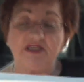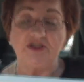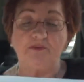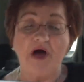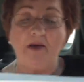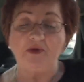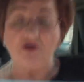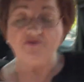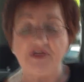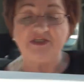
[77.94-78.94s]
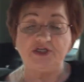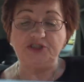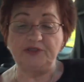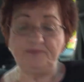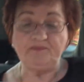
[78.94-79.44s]
such a popular
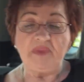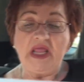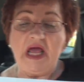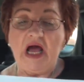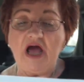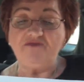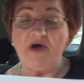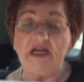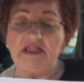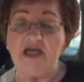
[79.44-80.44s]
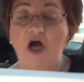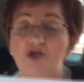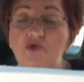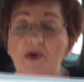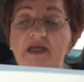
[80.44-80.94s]
vintage. I finally
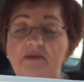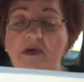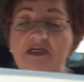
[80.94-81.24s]
uncrated